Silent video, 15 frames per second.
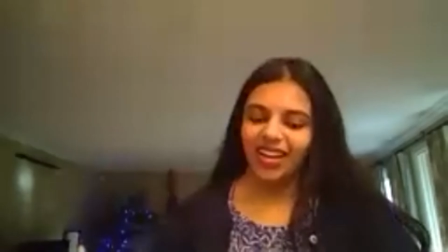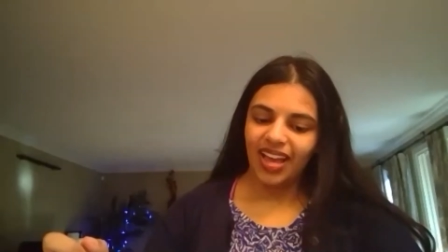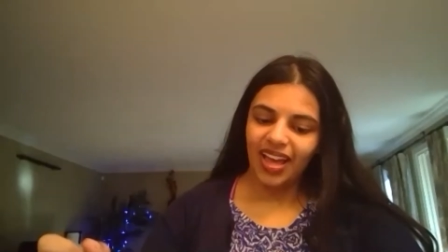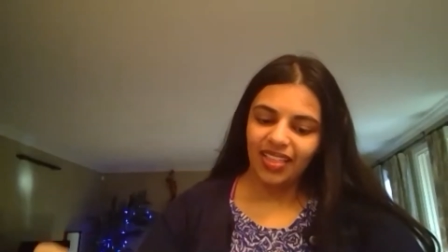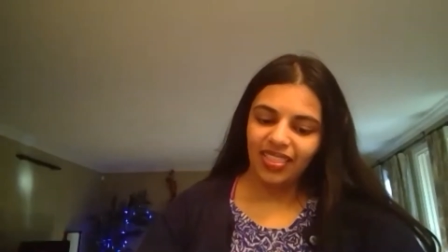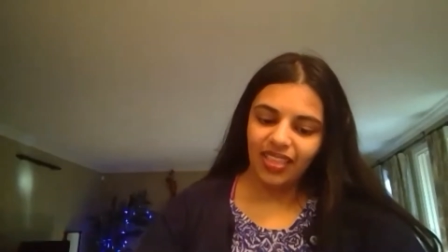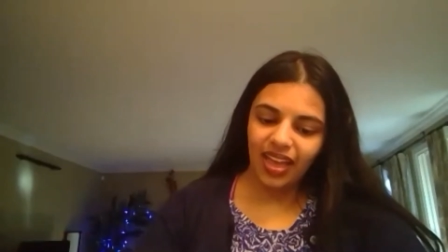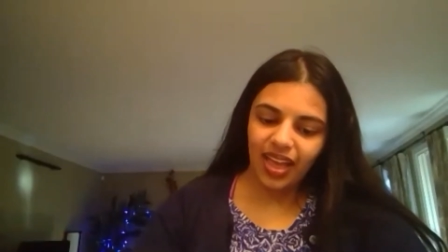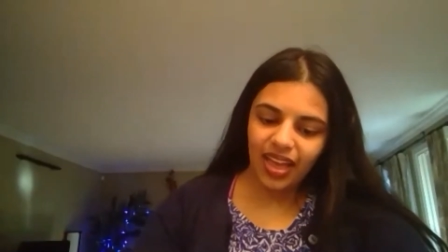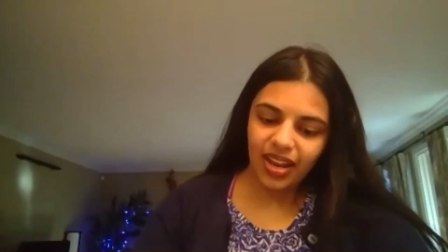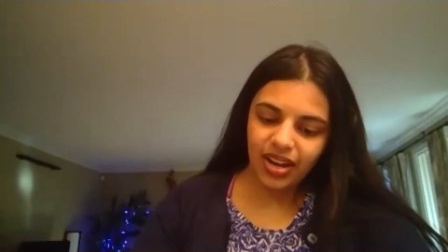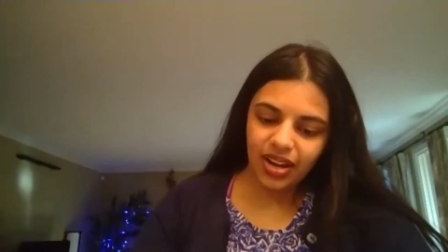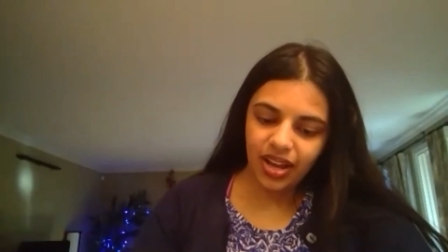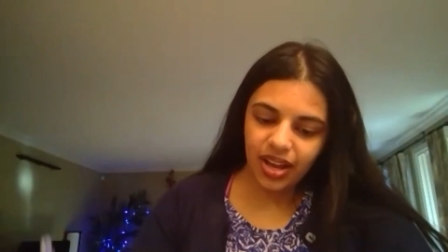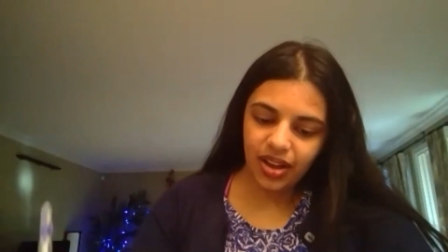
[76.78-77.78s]
And
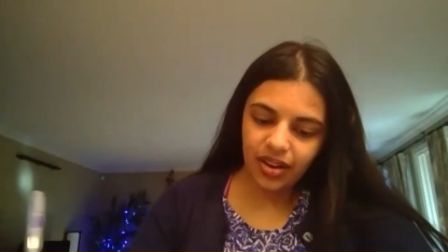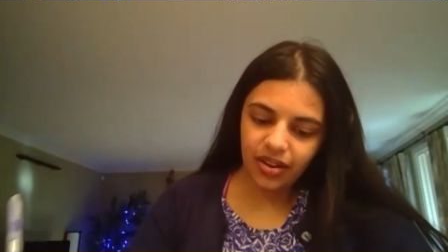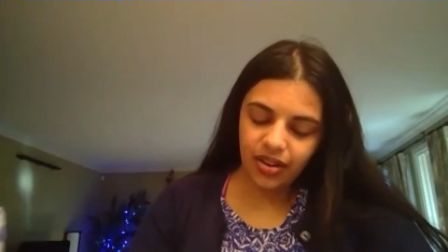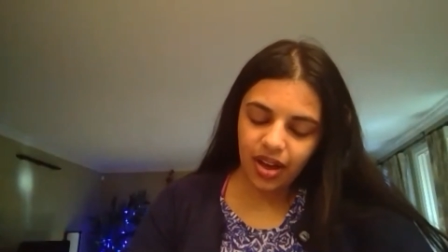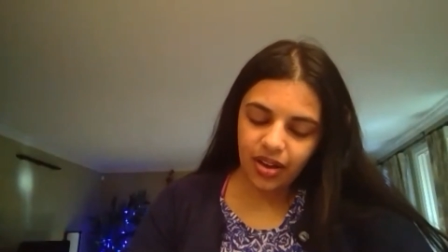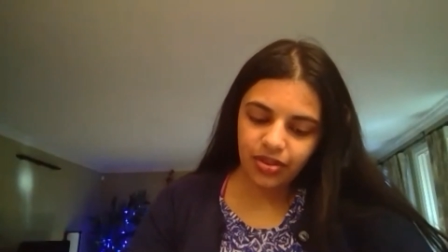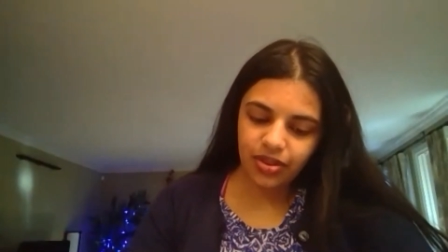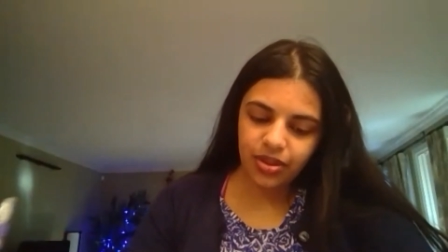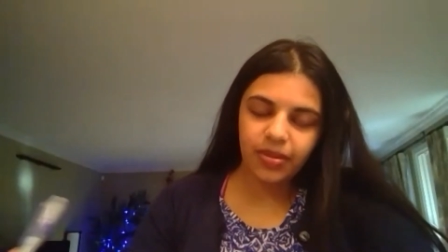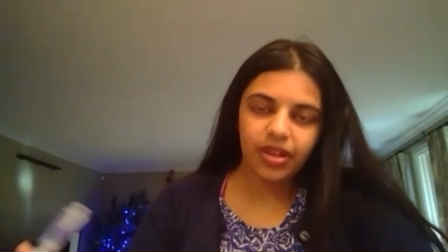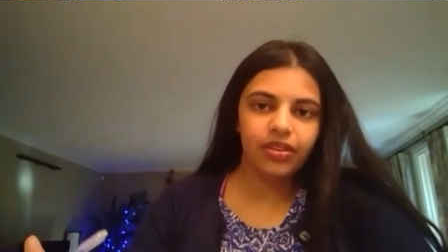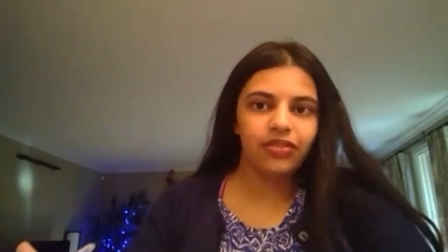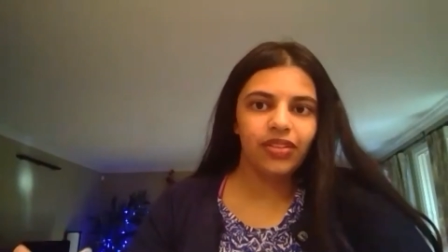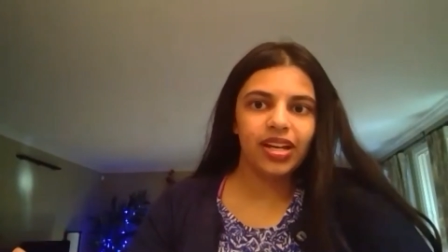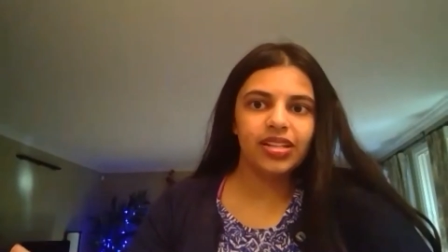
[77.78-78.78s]
then for the mother
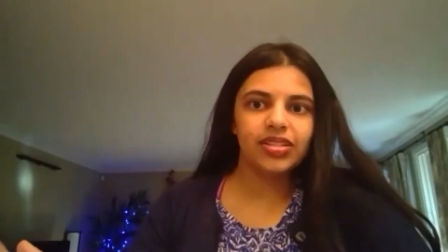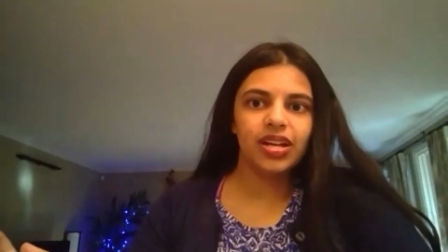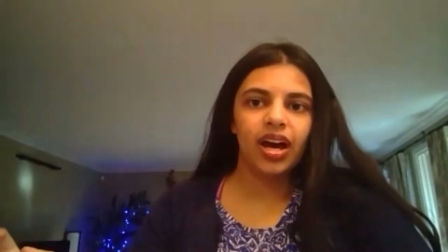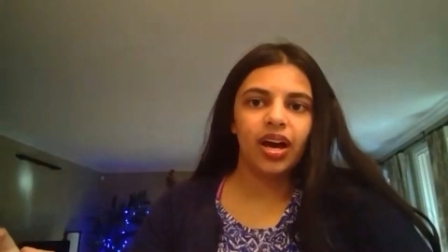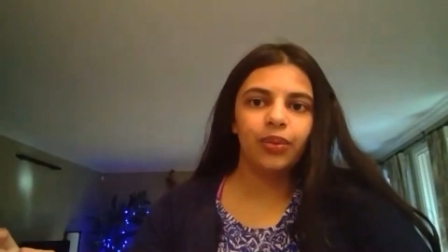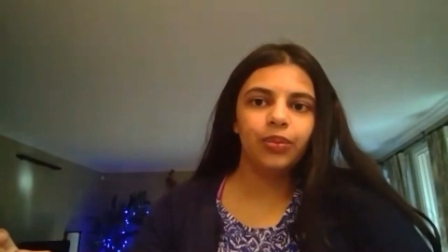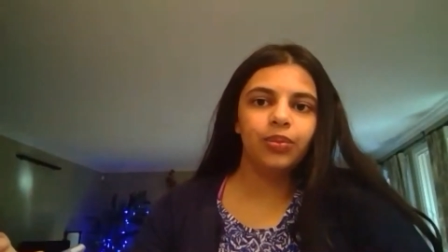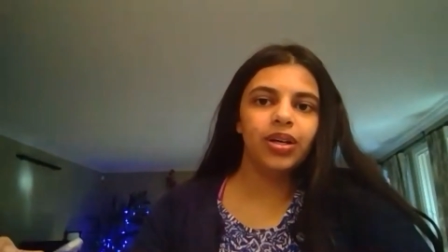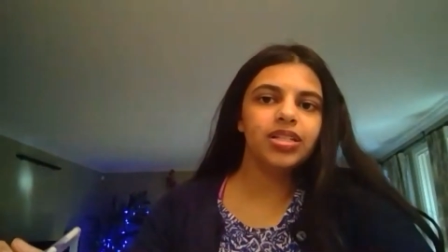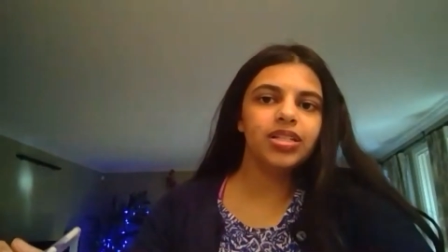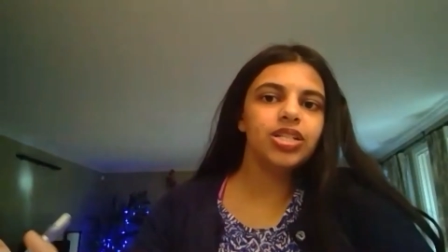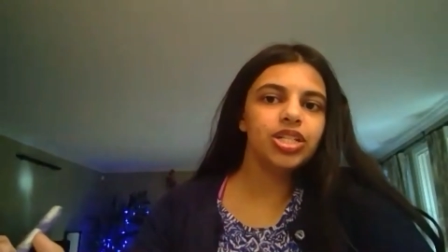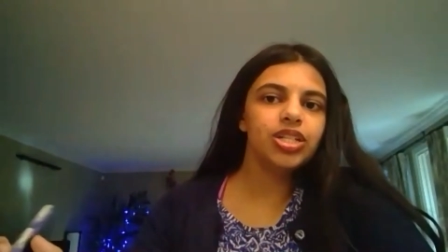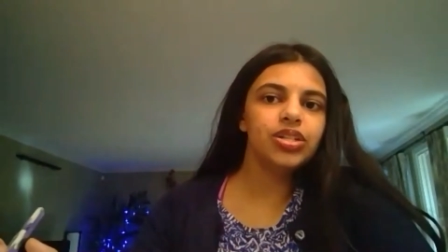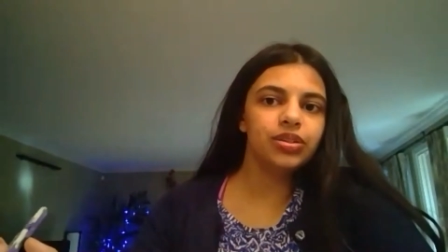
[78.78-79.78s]
Faiza, what does
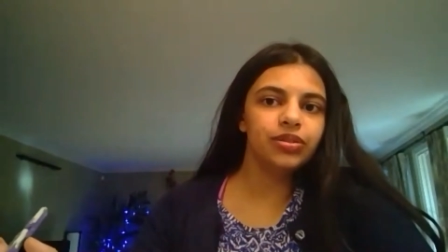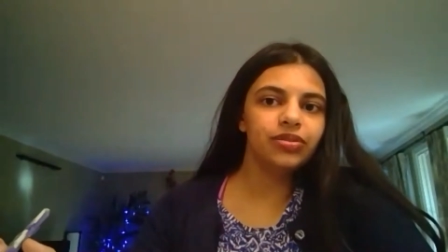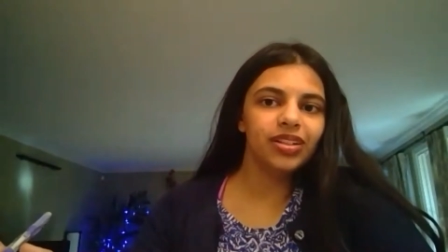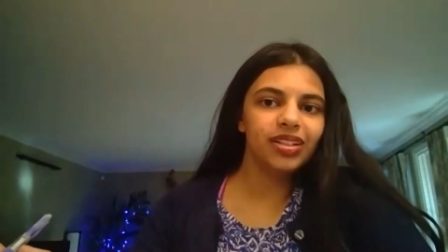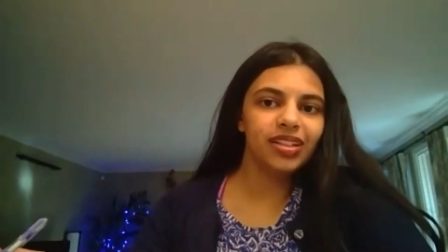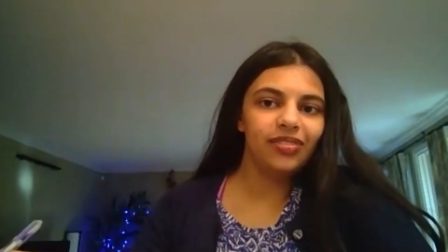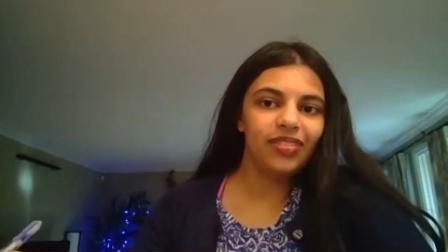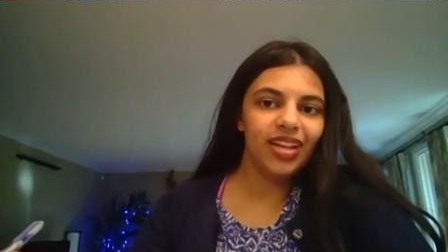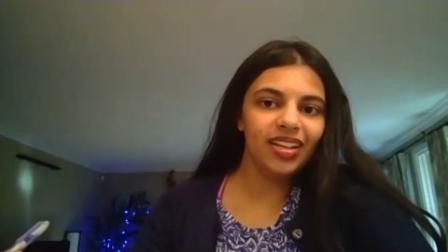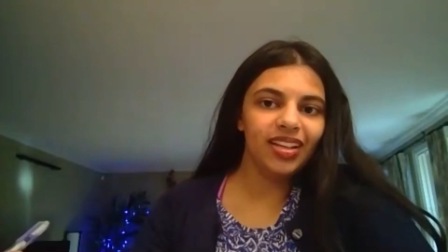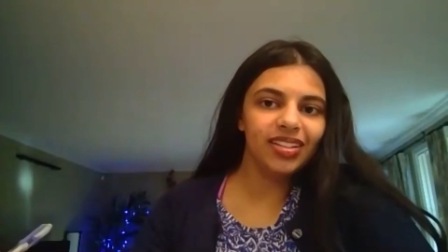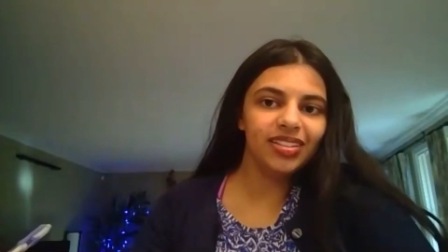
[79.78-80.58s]
she do for a living?